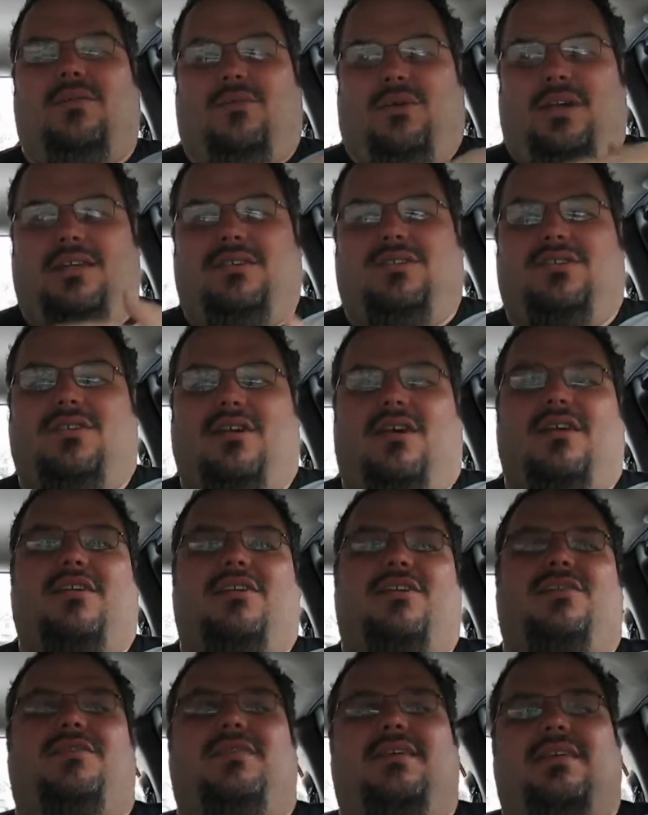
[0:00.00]
I
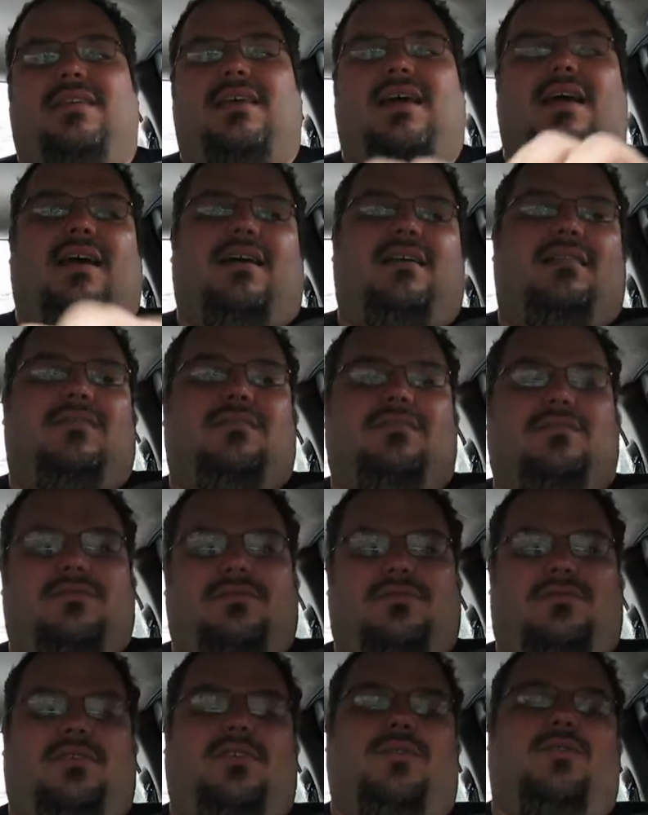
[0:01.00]
started doing that
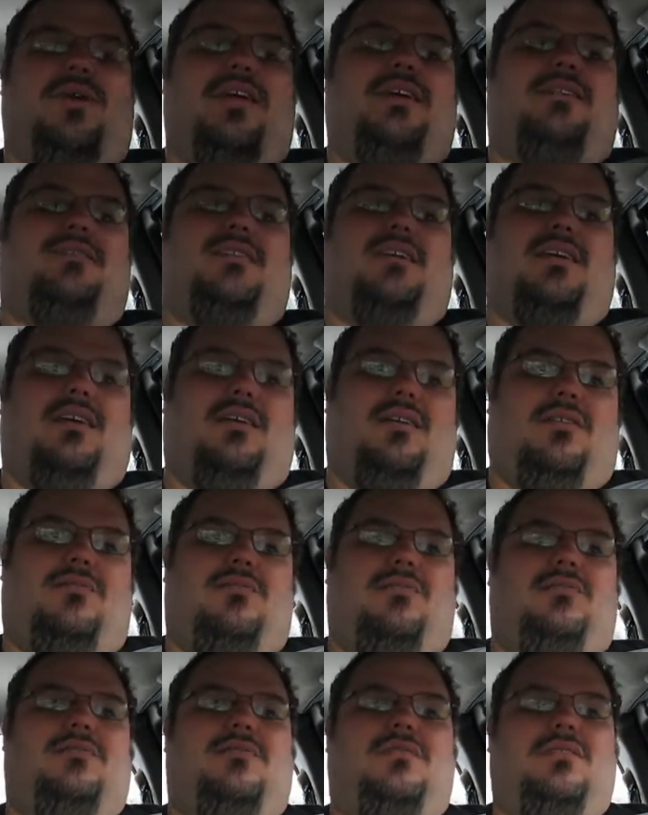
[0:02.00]
2 weeks ago,
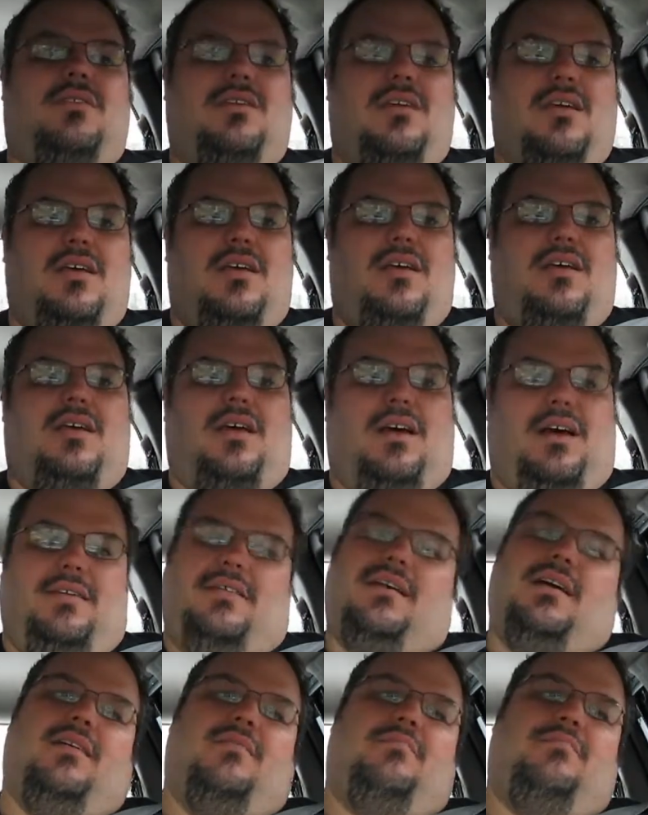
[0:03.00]
and
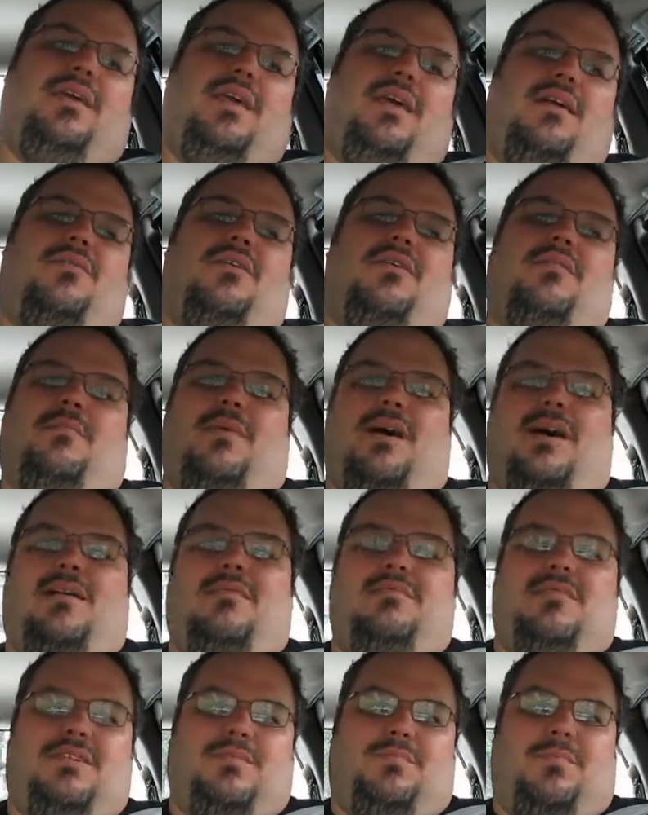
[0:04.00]
then being with
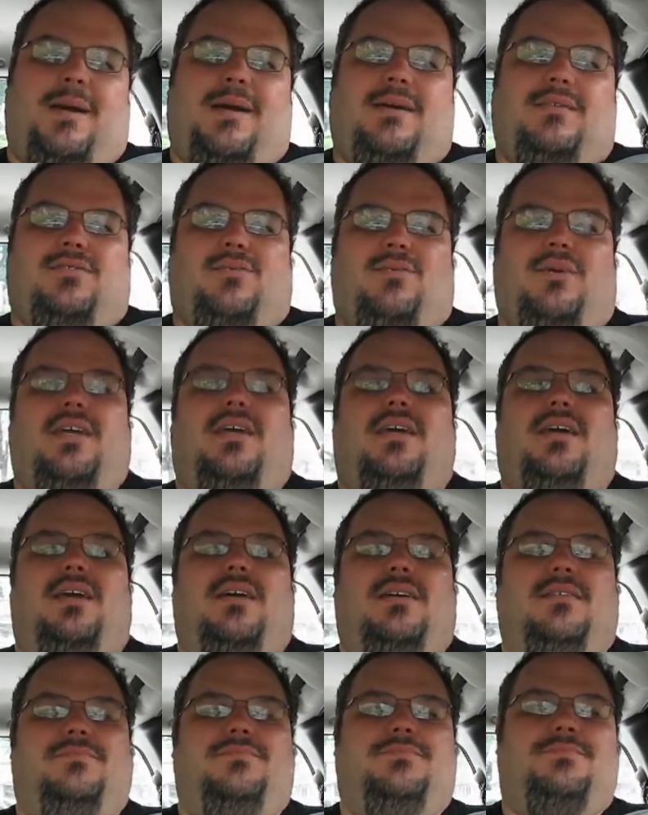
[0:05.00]
Mom this past
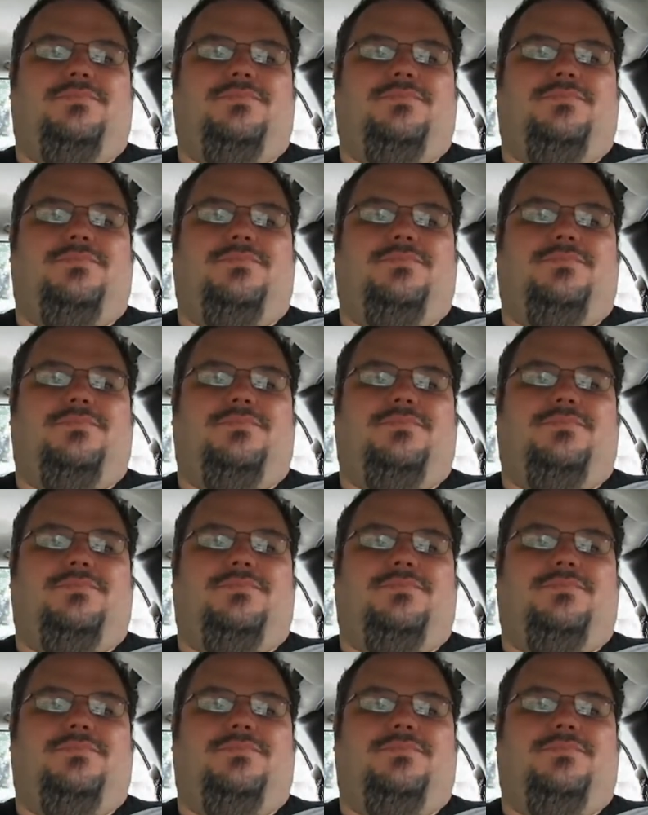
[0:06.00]
weekend,